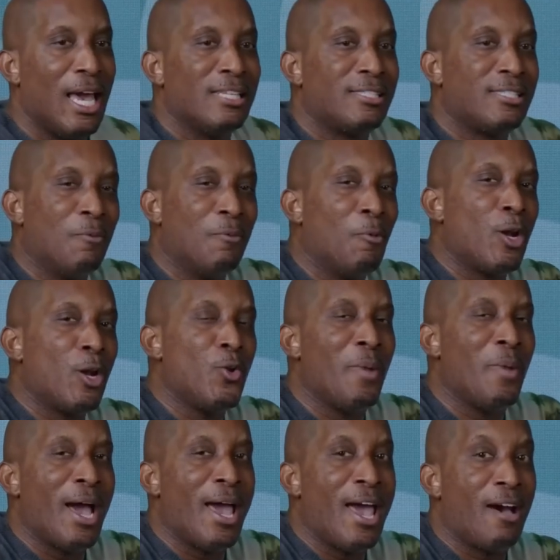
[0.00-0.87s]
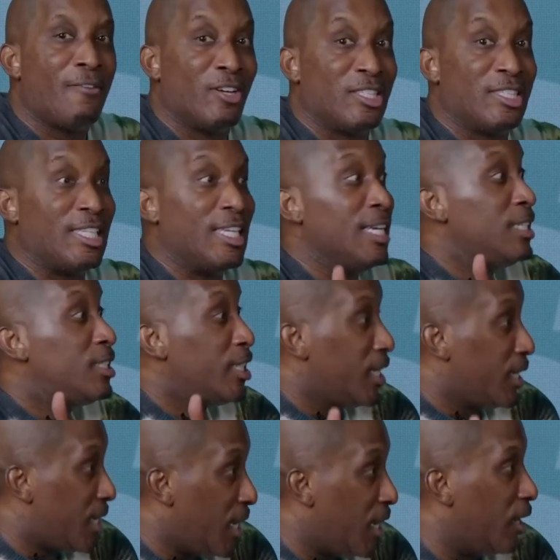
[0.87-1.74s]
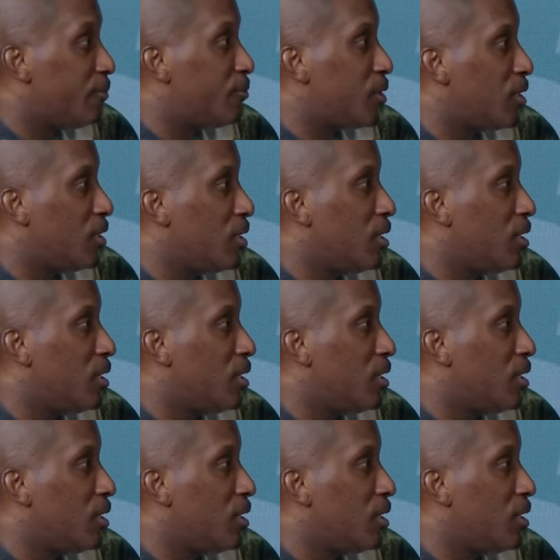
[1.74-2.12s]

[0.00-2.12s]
good. And someone who might have a teaching gift,